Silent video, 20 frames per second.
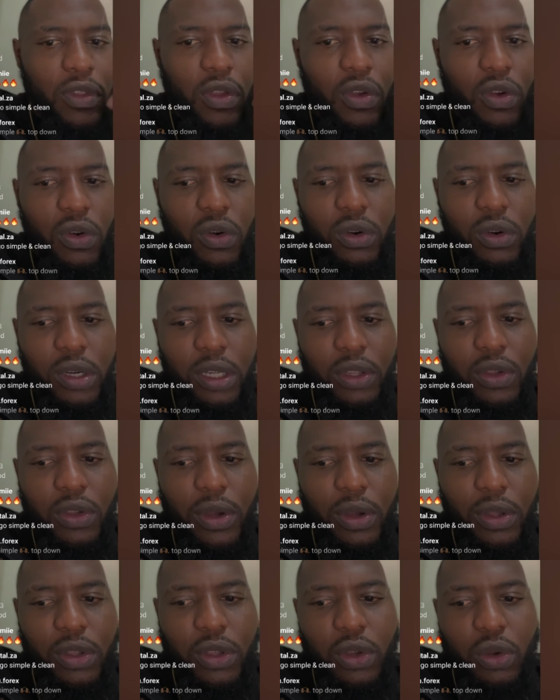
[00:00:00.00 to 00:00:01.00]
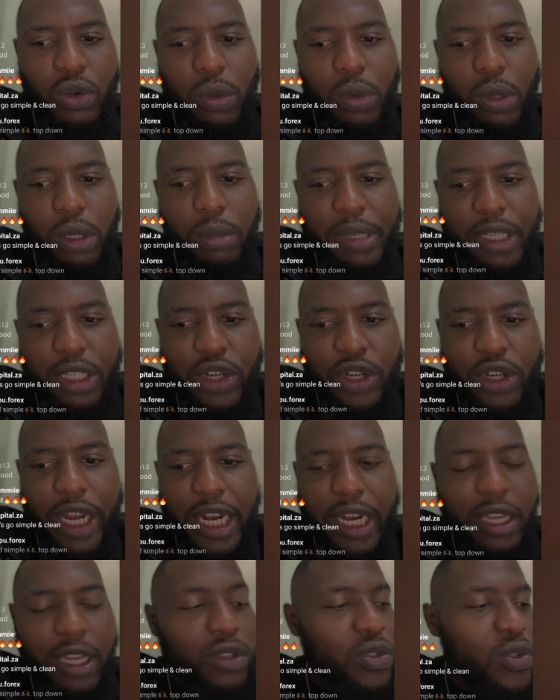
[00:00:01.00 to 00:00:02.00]
you will be
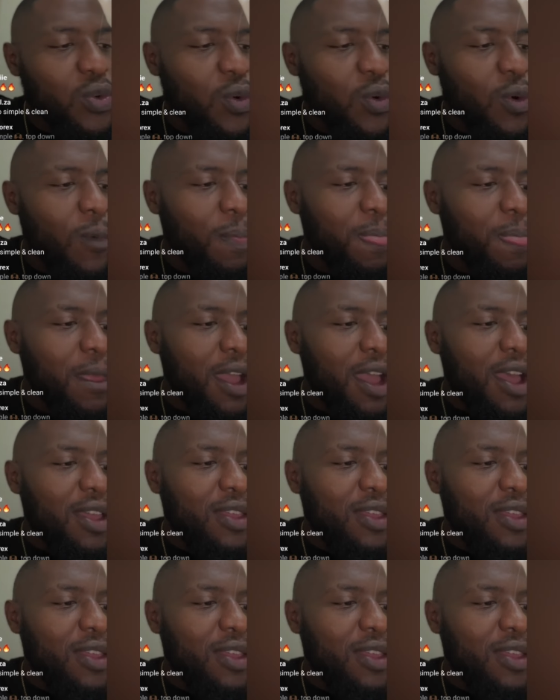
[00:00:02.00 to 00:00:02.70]
trading to,